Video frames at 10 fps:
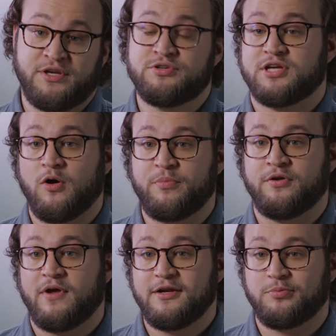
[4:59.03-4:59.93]
when you show up and
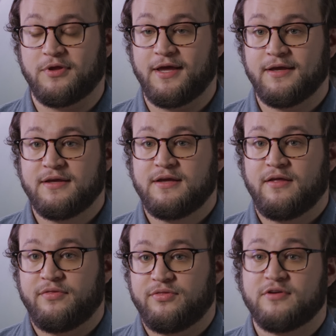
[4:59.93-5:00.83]
you're ready to play,
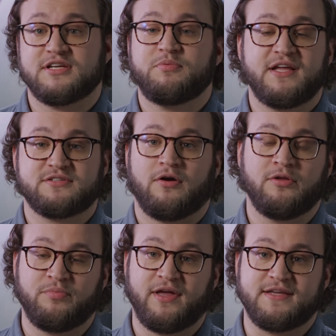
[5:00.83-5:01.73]
Those updates are
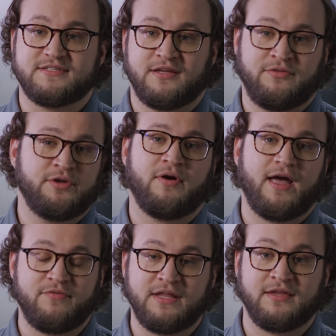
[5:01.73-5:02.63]
all in place, and you don't
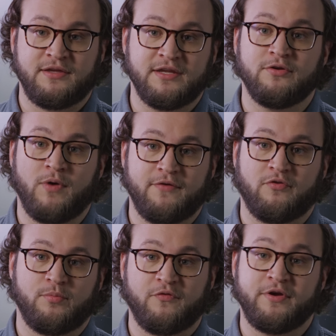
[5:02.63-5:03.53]
have anything you need to wait
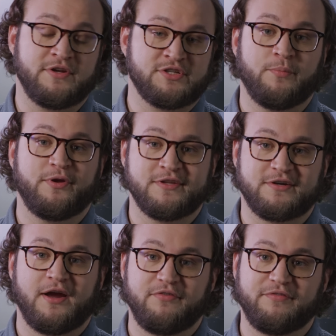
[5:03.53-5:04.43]
for before you can jump in and
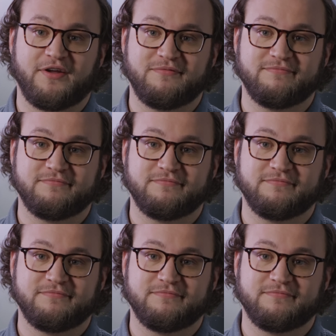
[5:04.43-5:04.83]
start having fun.